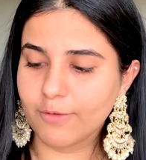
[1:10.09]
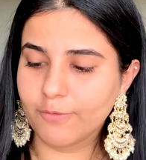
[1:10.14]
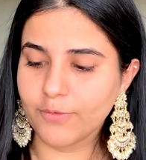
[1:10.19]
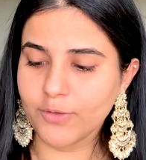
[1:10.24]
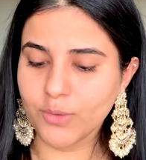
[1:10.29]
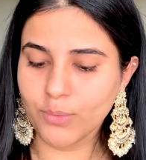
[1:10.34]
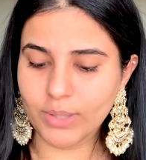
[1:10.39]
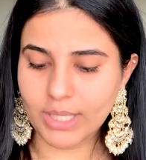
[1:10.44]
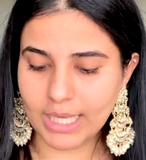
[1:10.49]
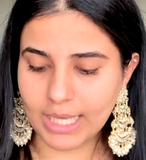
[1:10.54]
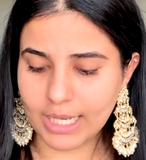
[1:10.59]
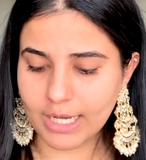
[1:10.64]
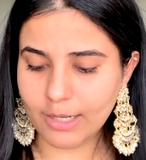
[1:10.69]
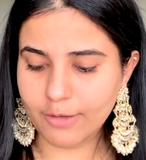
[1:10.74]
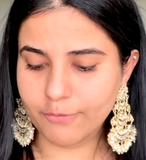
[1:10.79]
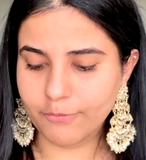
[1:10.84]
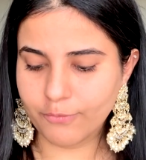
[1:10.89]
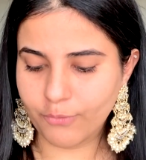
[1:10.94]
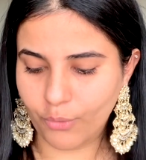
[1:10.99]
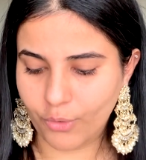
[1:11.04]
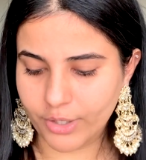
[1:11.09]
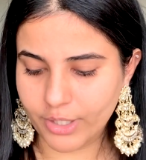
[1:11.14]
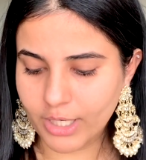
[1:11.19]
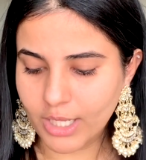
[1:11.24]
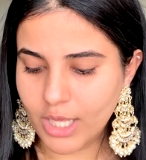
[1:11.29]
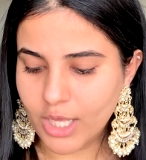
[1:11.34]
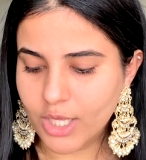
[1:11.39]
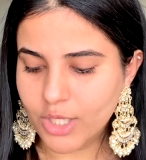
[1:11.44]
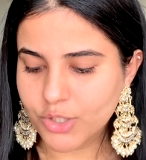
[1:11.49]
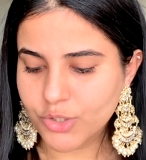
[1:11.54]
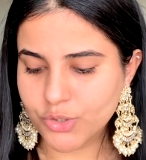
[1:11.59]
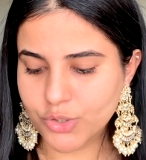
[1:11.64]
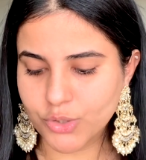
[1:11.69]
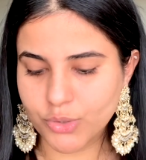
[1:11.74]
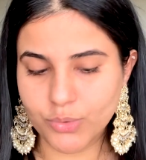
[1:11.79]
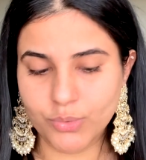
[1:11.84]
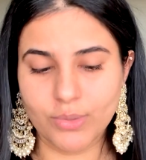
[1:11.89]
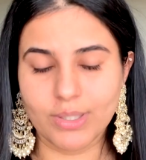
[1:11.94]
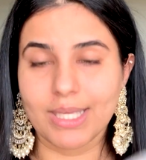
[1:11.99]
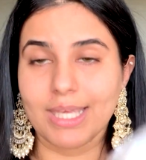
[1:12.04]
If you can afford
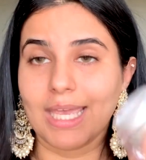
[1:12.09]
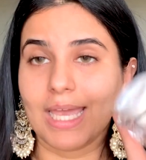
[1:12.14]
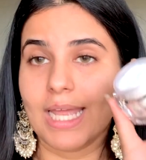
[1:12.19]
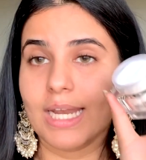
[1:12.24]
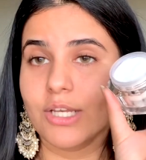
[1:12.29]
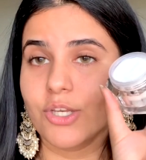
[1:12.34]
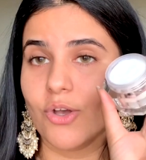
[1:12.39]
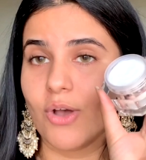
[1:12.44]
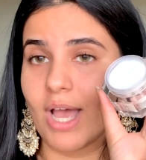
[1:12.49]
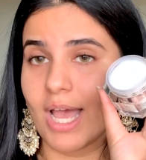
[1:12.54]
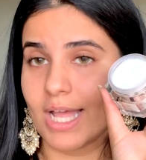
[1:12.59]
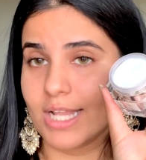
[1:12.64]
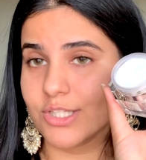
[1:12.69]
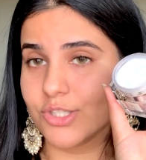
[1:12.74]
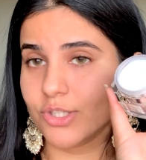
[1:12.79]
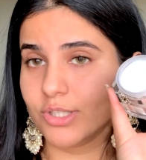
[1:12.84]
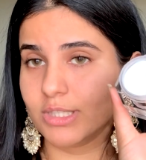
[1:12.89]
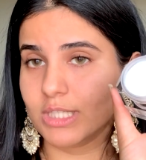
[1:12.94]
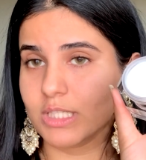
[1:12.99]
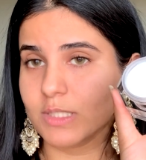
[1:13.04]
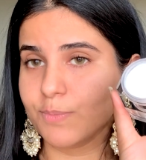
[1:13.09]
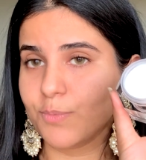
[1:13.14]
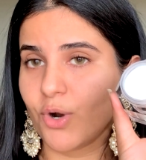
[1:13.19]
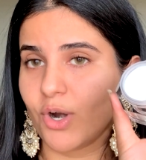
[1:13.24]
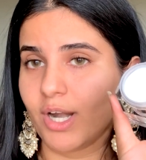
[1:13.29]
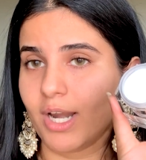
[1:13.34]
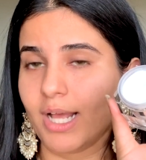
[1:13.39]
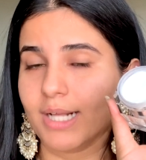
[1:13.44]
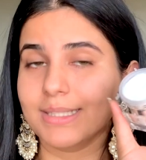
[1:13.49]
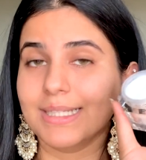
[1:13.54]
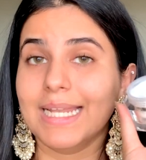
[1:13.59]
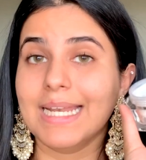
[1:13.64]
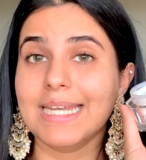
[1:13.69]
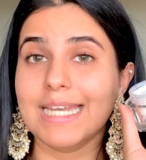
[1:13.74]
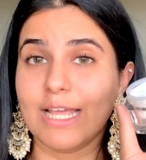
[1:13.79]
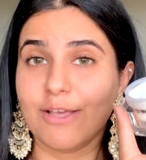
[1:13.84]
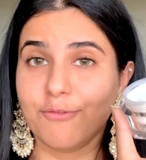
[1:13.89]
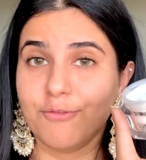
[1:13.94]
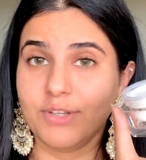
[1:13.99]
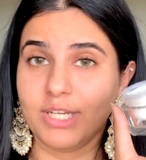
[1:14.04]
to get your hands on this product,
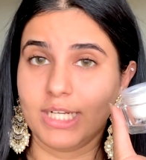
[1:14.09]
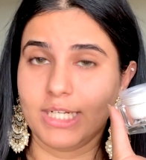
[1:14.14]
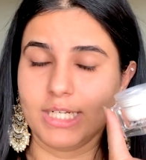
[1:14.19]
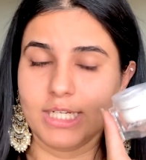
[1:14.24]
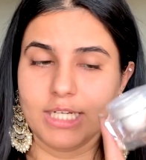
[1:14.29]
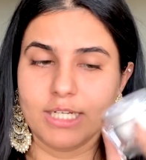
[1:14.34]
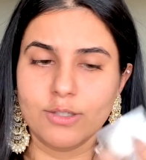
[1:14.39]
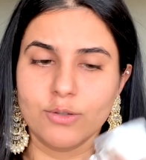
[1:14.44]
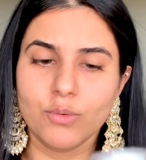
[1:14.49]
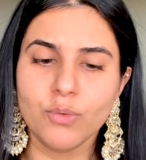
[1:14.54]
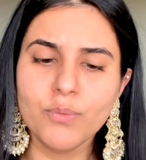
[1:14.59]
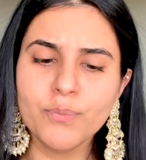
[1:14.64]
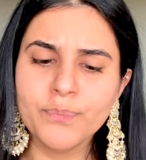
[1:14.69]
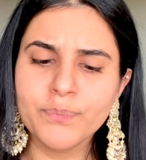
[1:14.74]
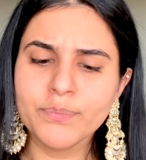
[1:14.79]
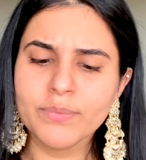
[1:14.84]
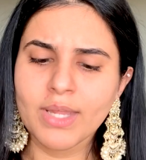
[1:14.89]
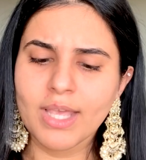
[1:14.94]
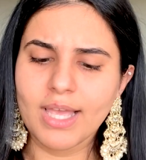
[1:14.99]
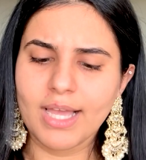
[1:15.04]
then definitely do.